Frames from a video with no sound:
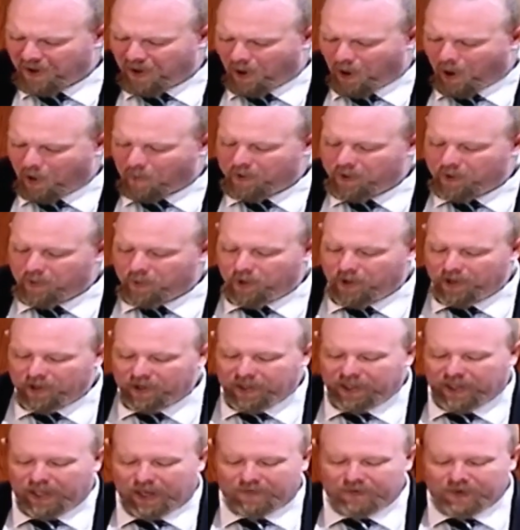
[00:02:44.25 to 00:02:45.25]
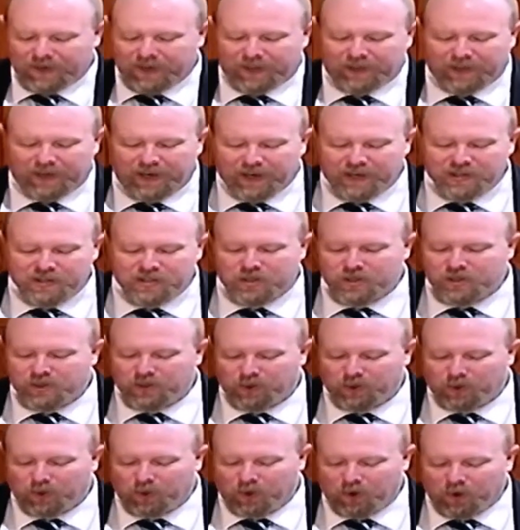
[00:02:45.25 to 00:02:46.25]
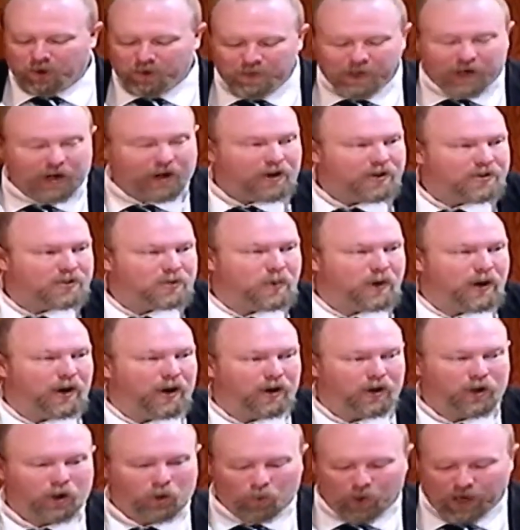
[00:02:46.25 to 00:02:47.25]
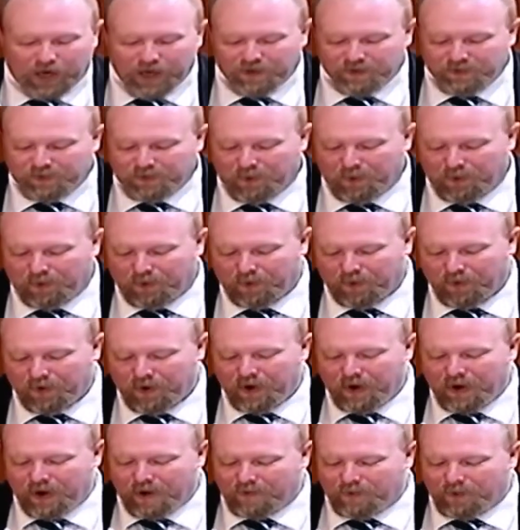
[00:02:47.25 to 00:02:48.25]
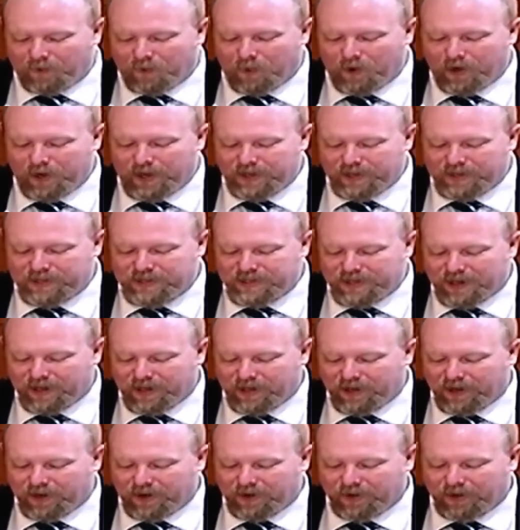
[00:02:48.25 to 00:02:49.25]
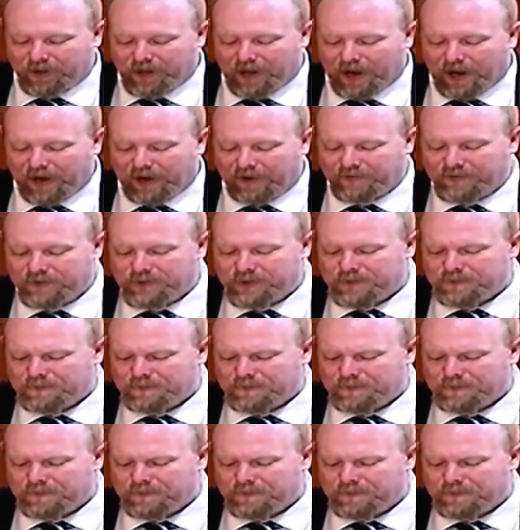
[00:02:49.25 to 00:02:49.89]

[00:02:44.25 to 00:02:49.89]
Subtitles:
are we really giving thanks to the Lord because we are grateful for what he has done in our lives?